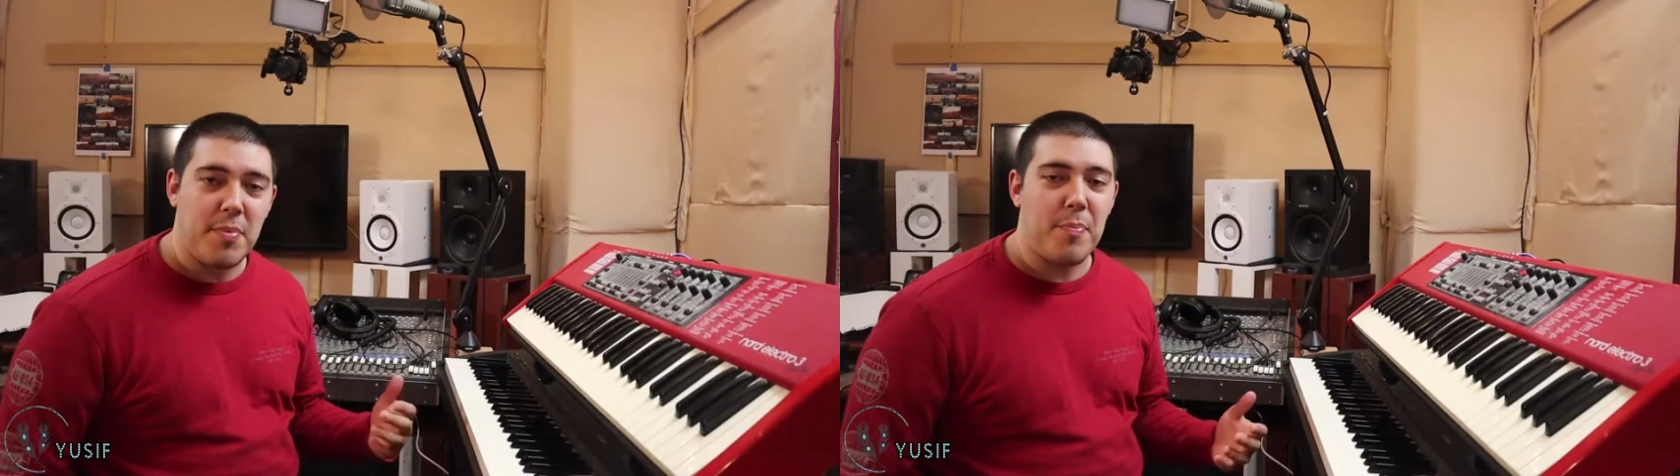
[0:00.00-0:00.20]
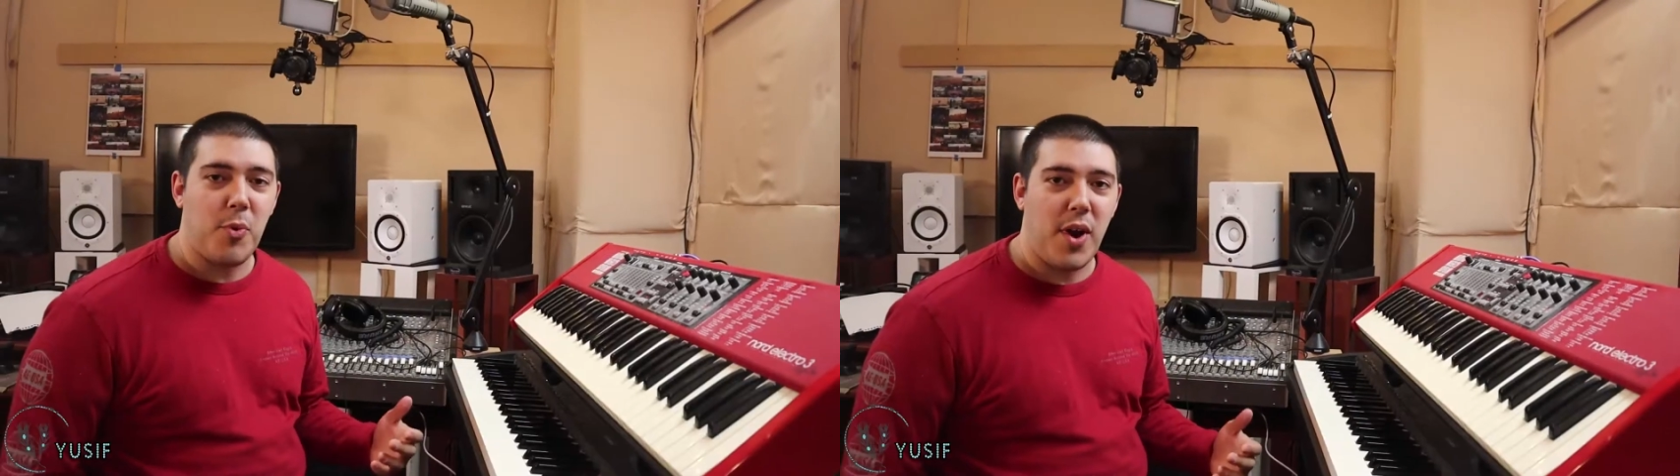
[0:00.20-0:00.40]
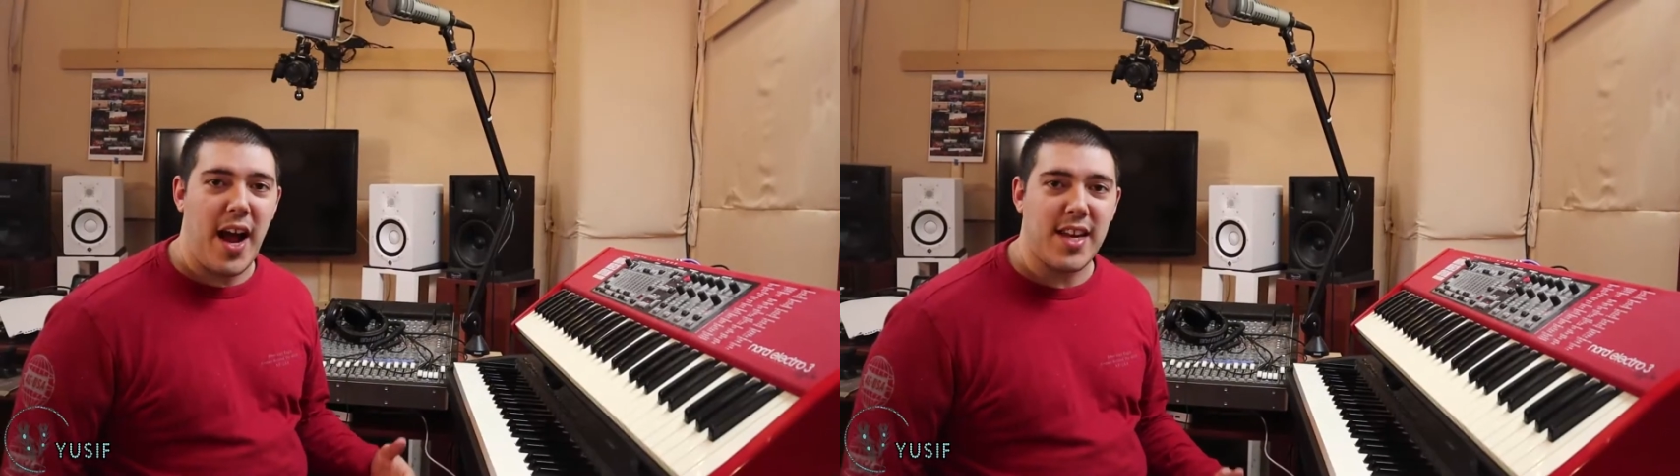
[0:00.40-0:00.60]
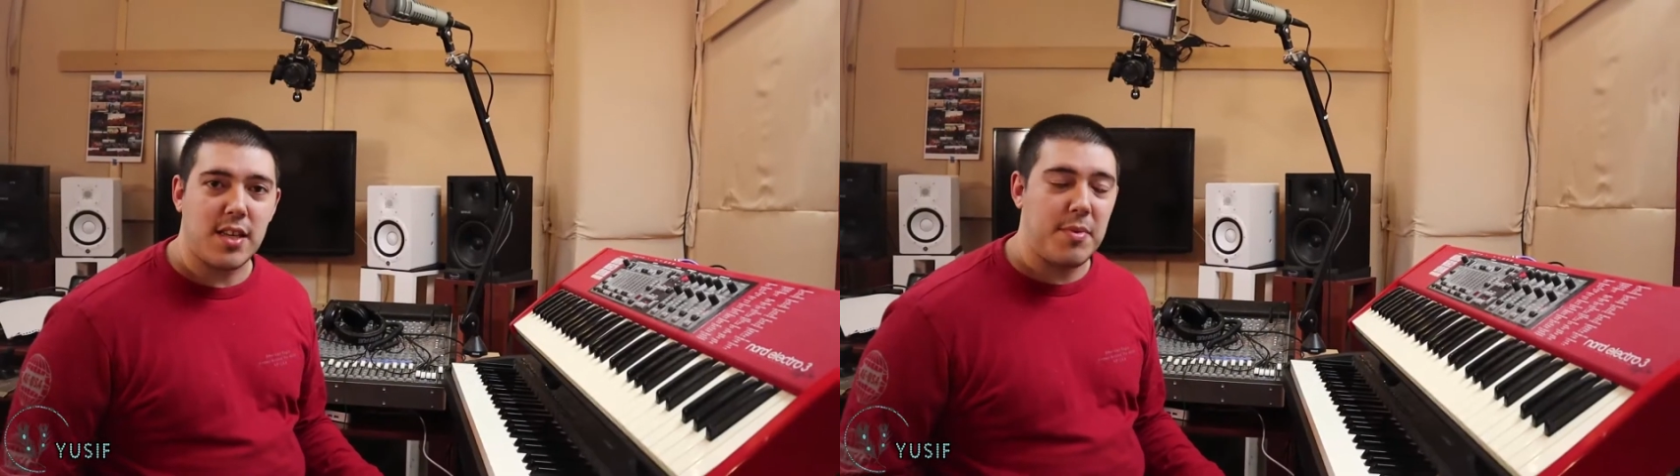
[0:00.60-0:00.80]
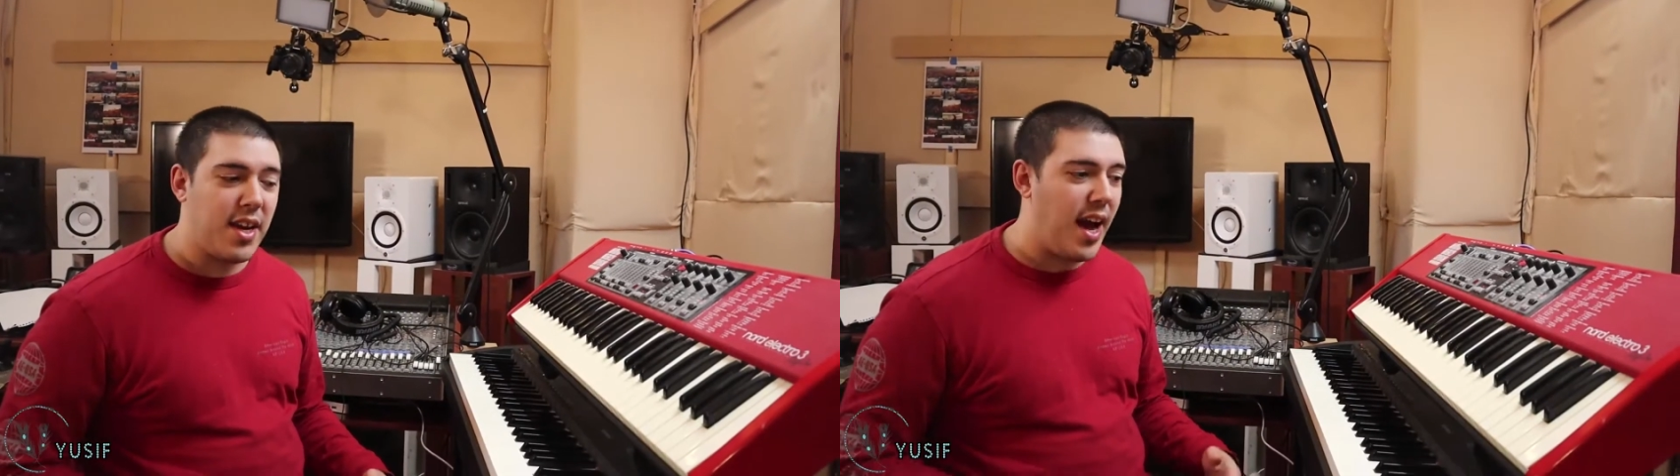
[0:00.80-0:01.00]
people were
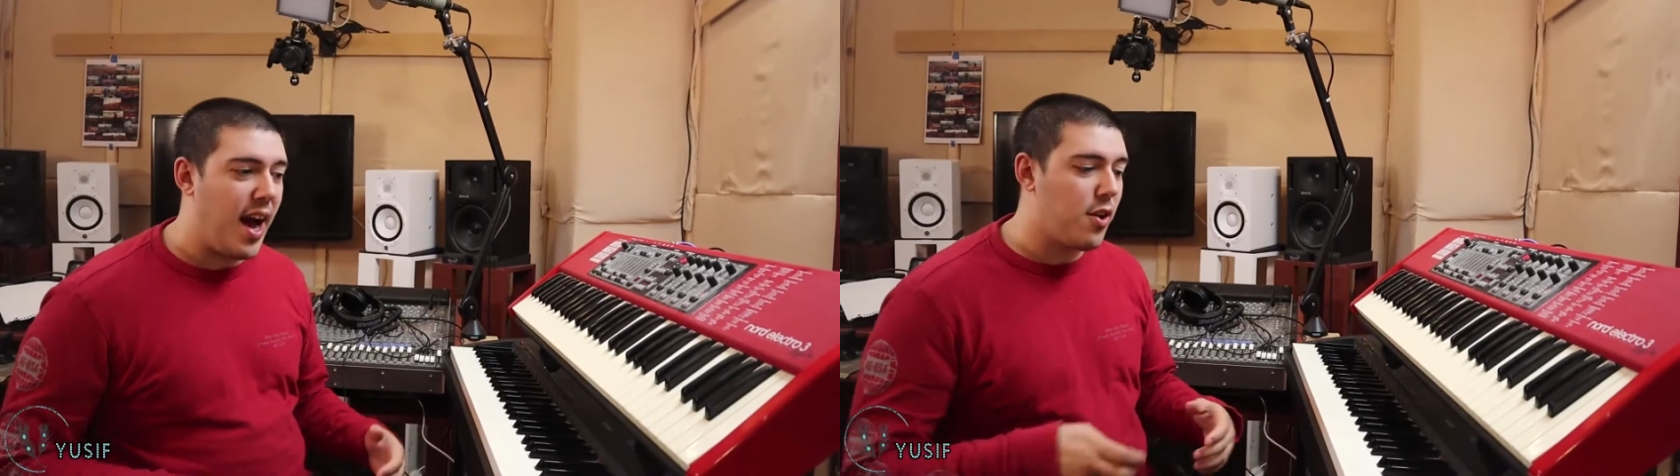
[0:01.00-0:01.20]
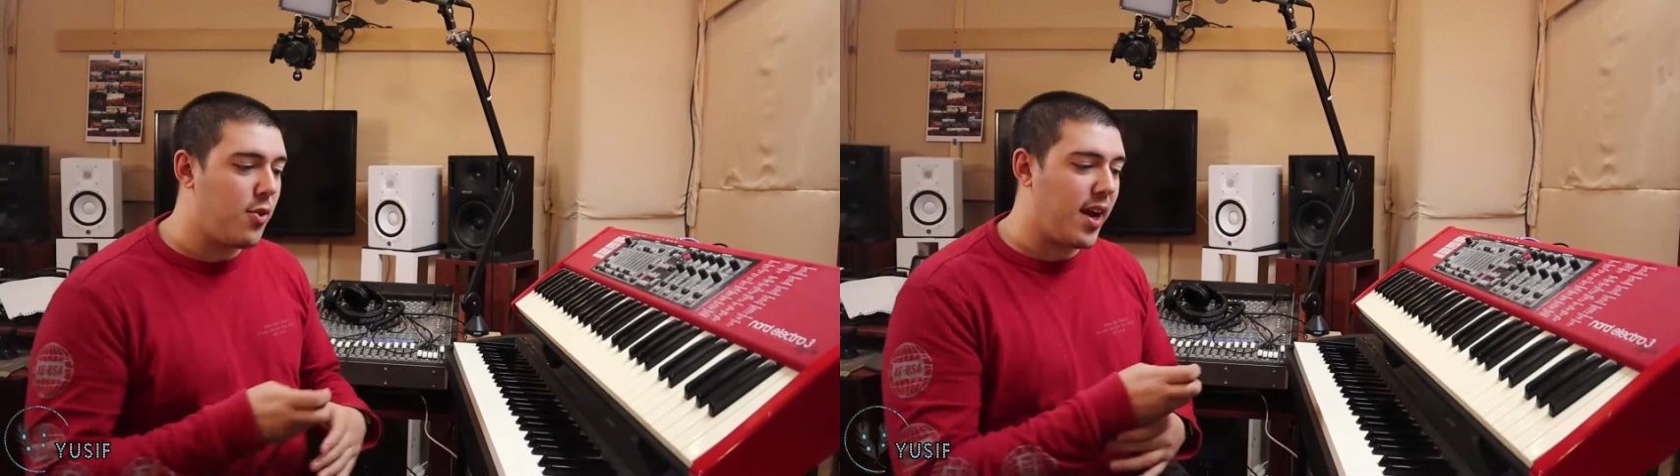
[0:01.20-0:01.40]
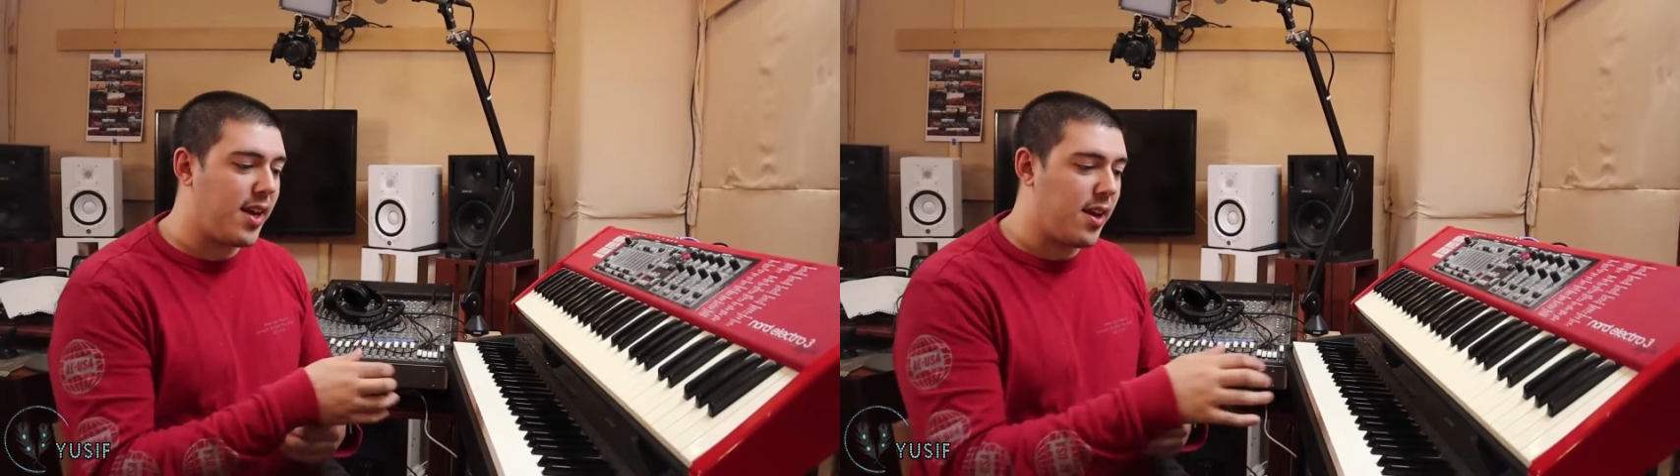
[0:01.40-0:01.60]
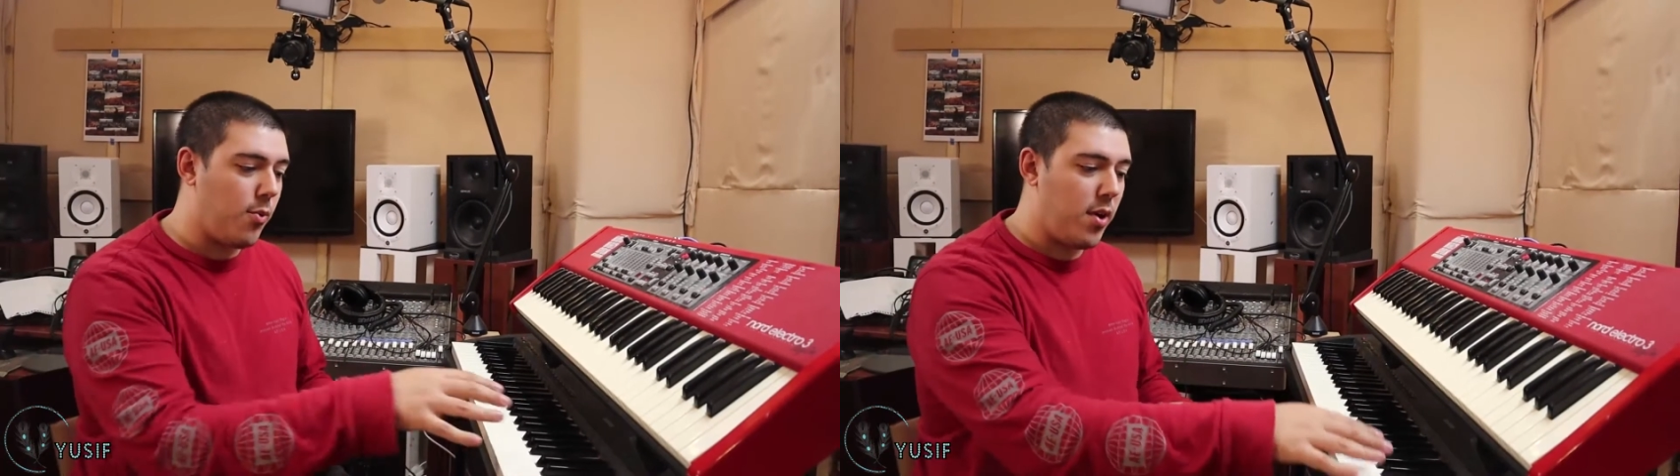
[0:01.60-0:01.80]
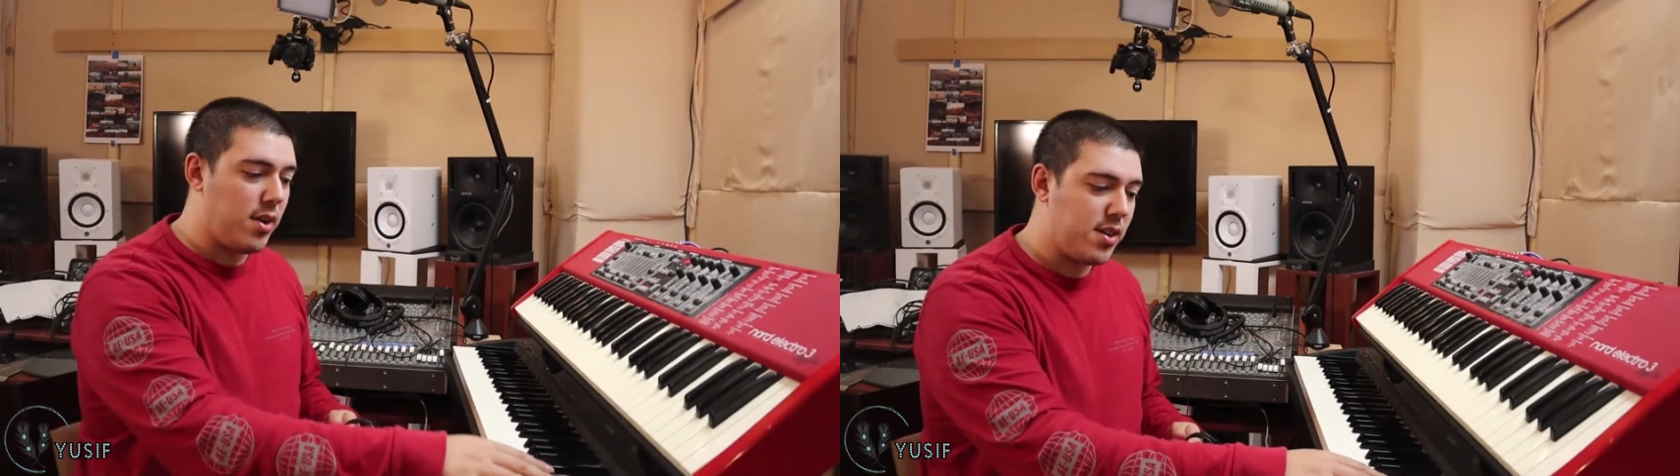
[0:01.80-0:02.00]
asking me, how do I get
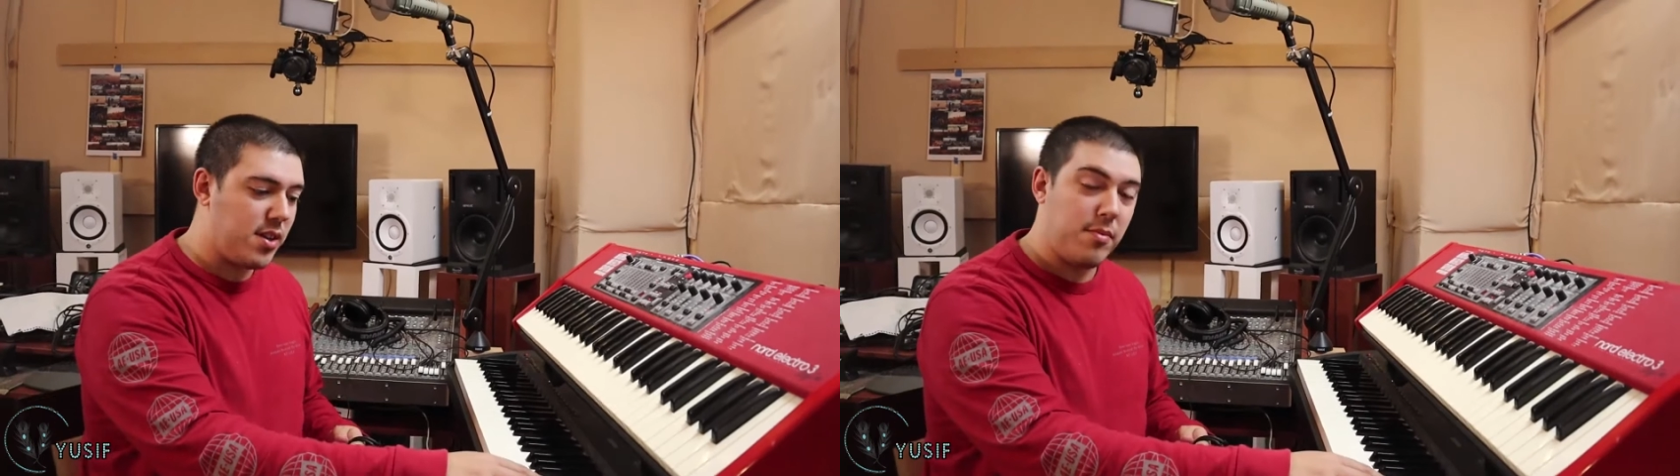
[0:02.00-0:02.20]
one